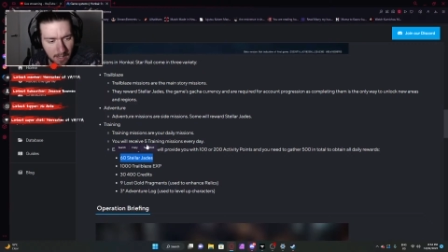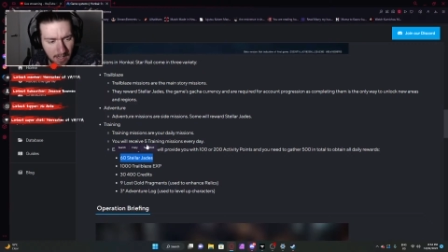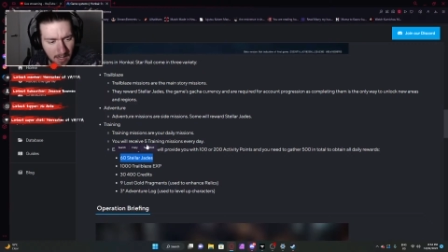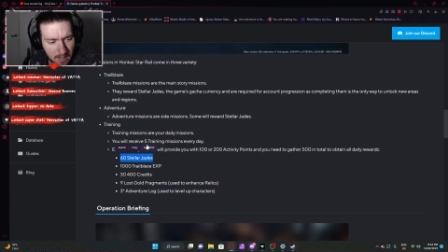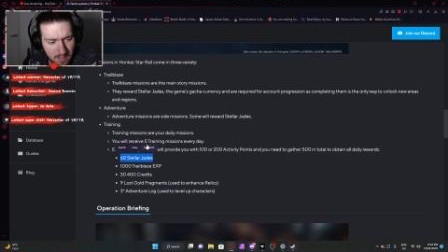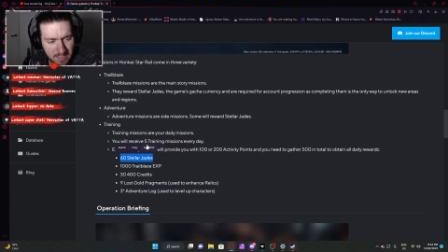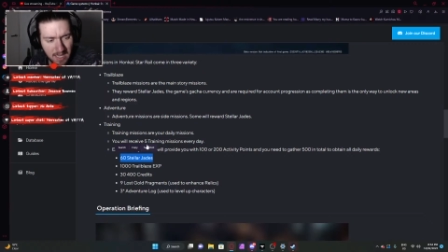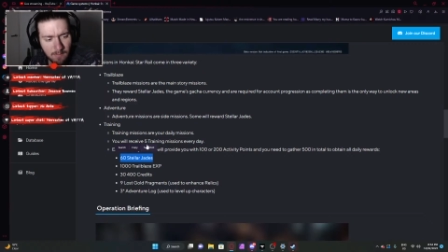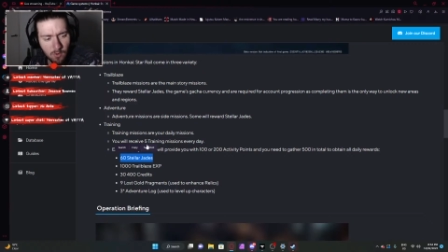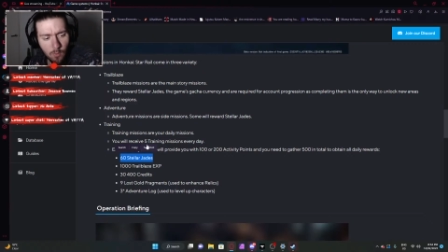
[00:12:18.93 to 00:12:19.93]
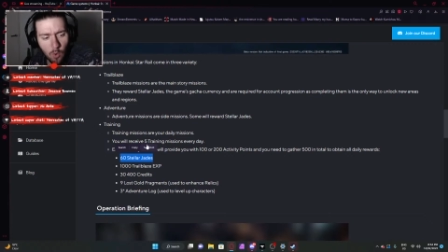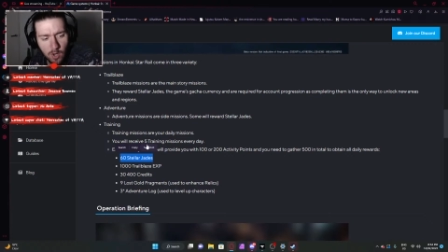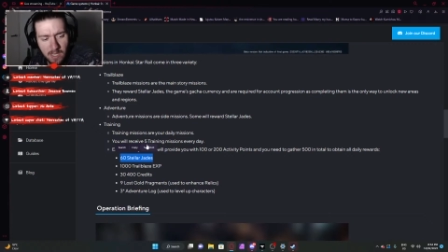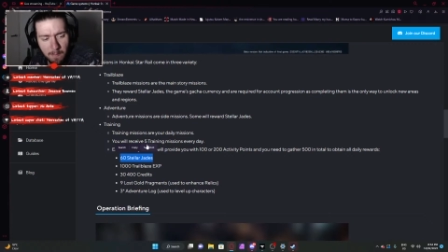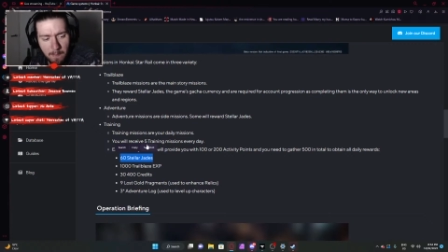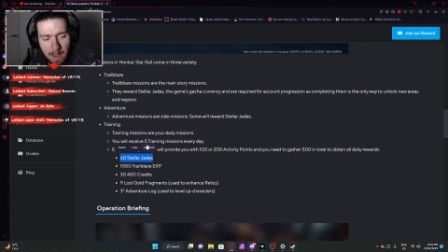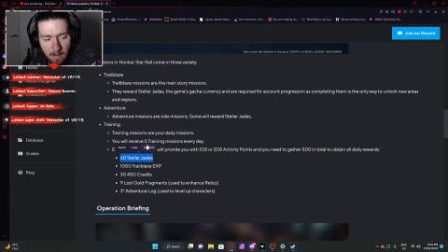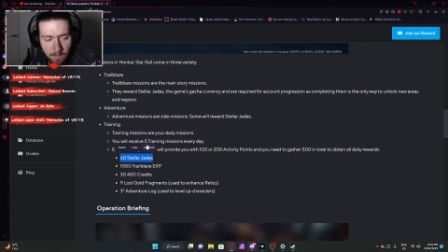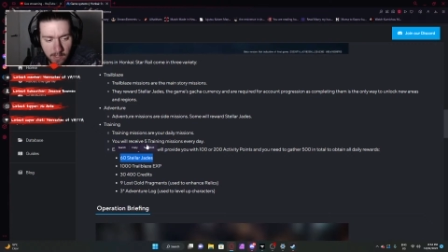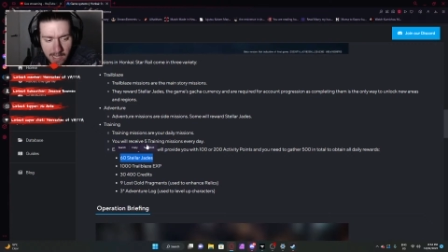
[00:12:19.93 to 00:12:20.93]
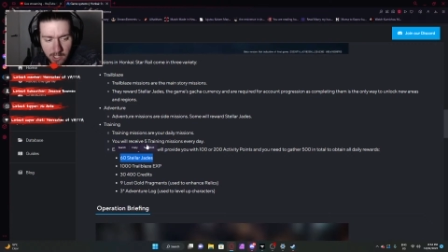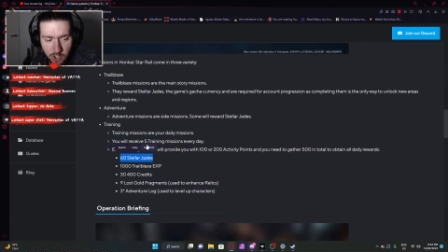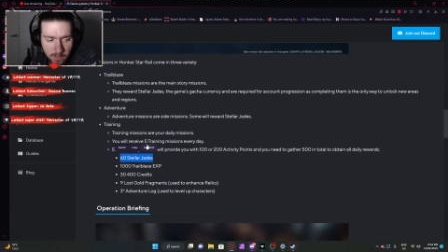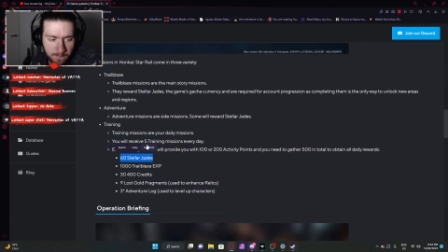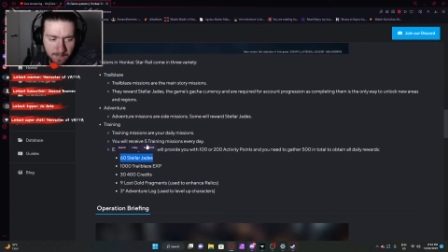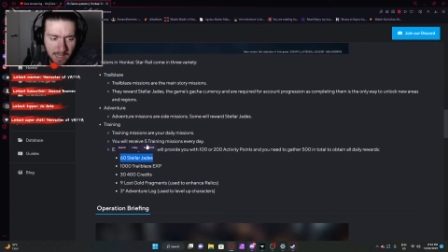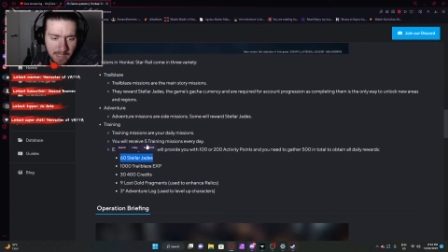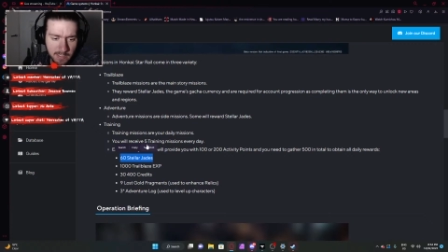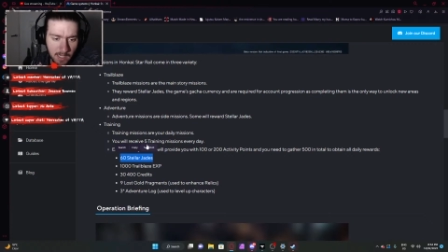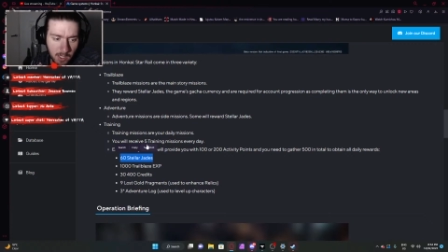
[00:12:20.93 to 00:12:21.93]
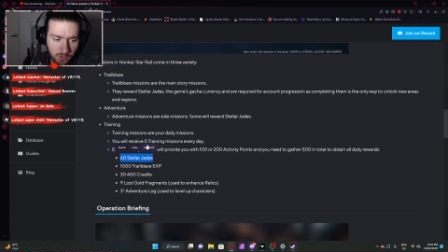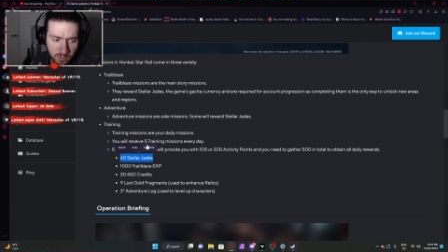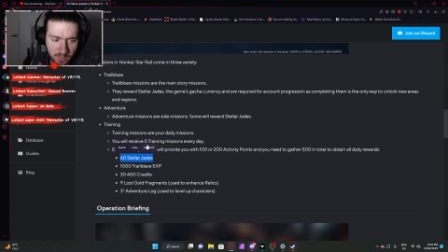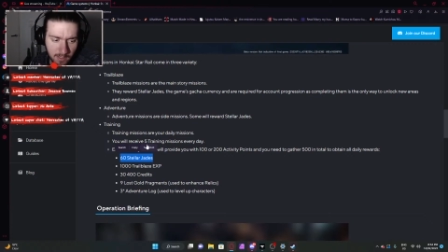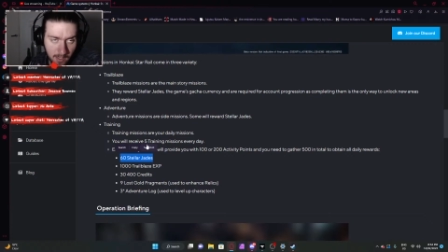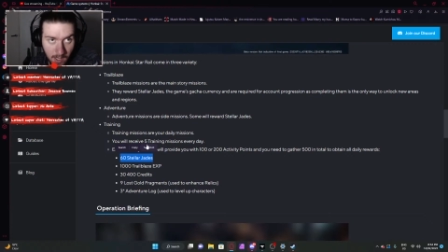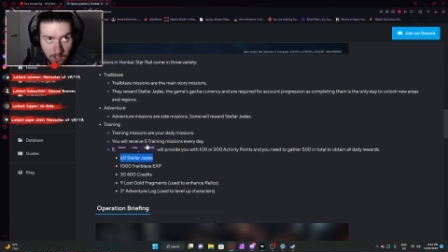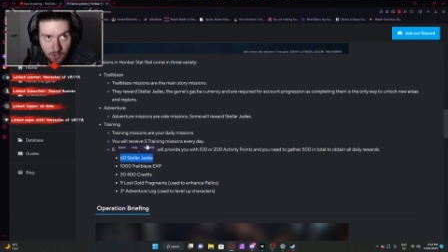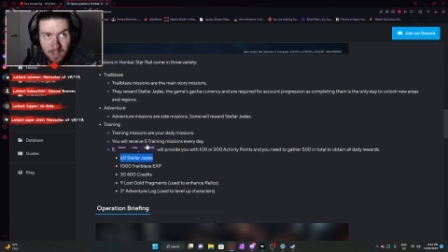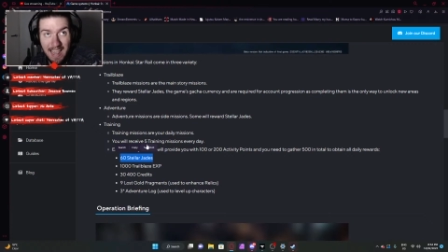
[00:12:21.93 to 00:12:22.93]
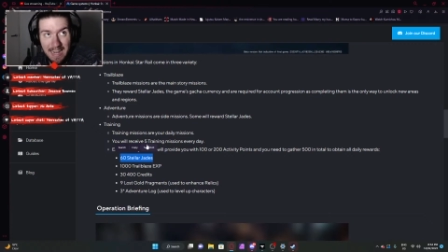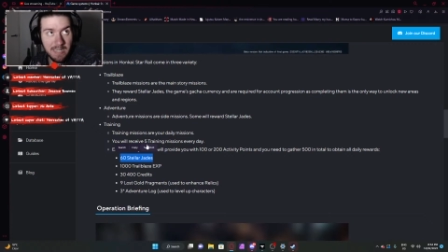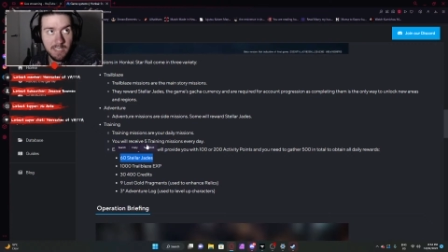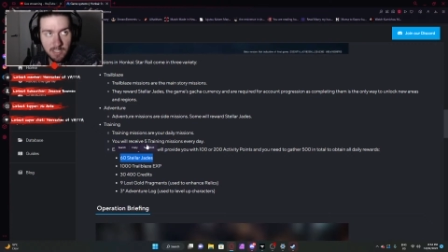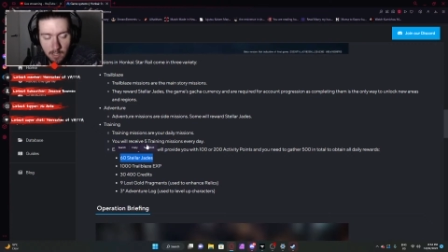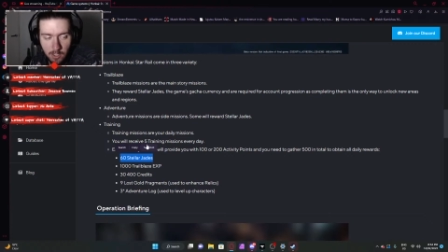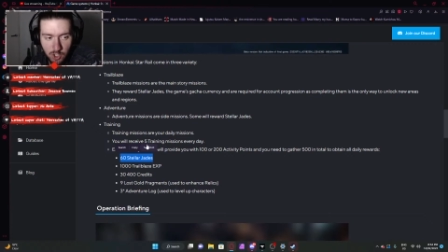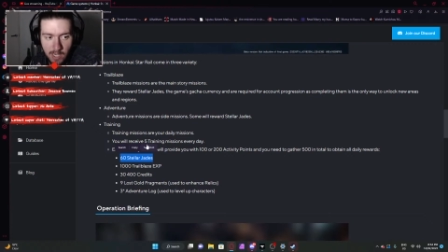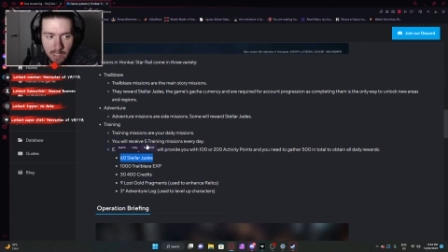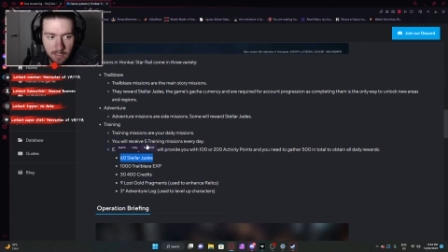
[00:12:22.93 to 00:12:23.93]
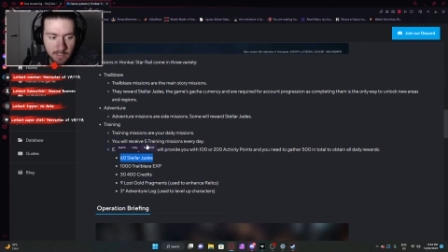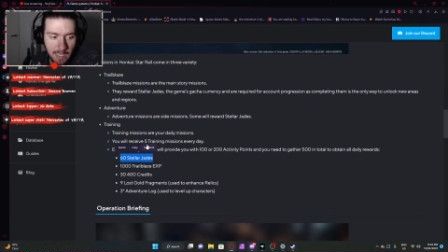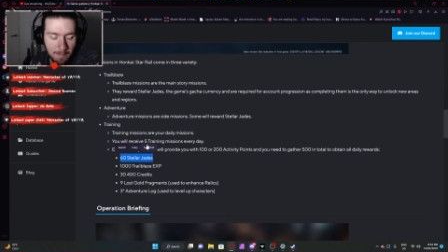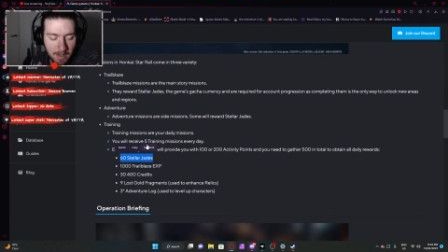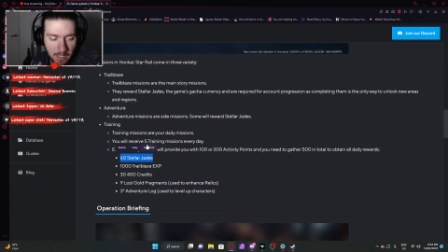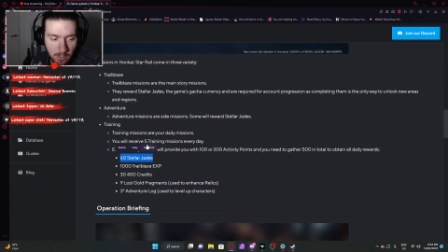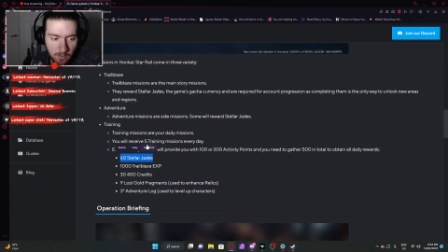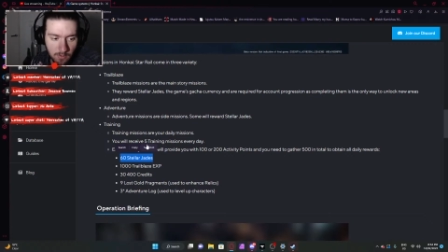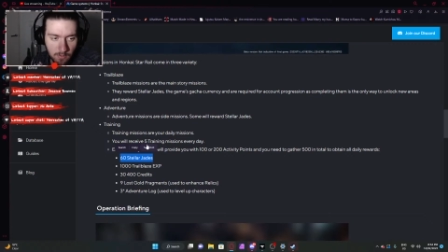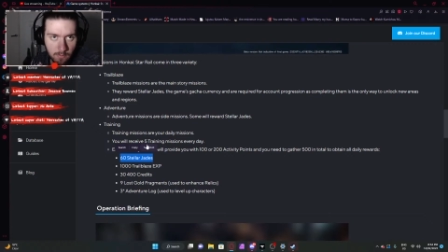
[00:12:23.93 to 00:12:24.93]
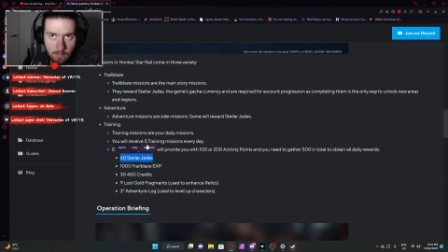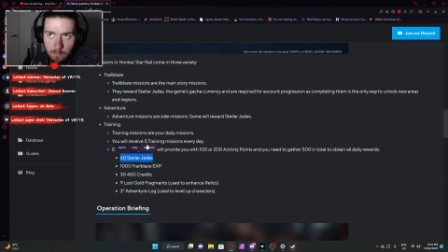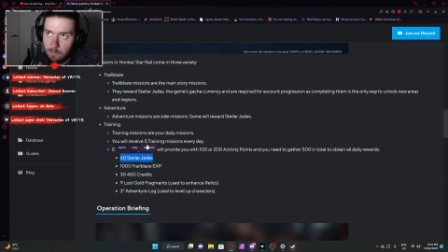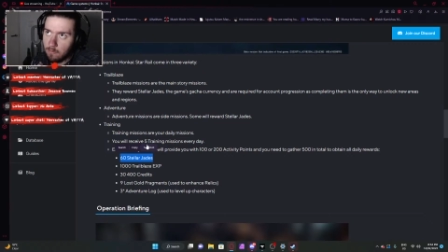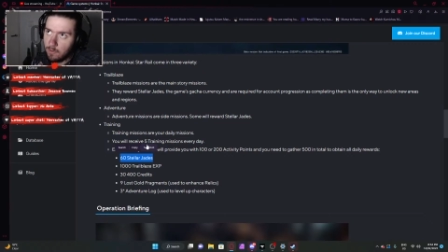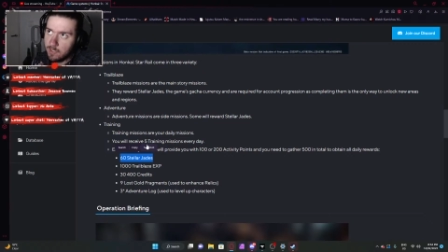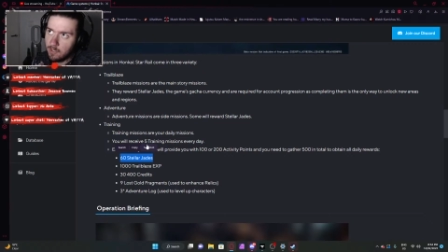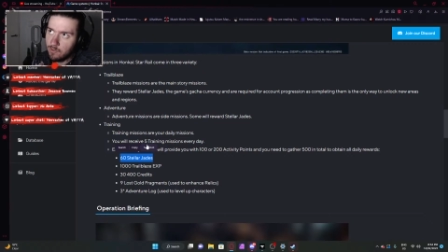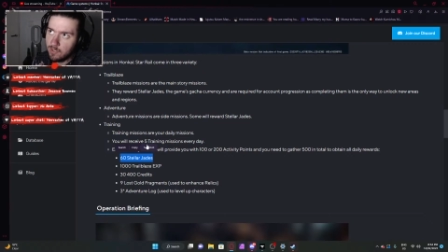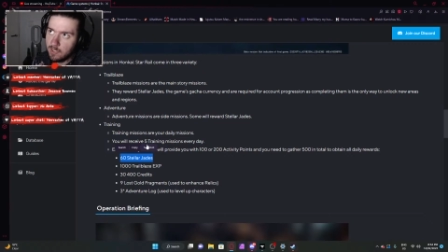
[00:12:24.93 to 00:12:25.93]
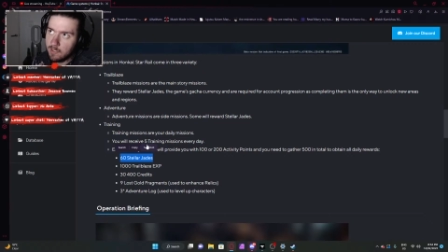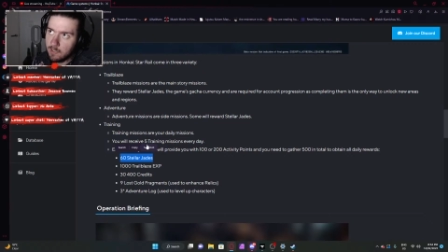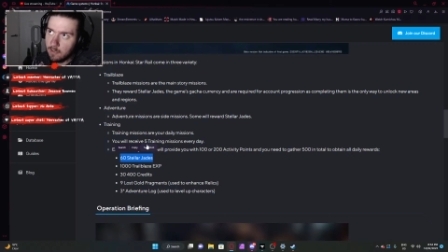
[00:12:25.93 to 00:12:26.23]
Uh, the same rewarding amount for Genshin as 100, 180 Stellar Jades is how many you. Or oh, is it 160?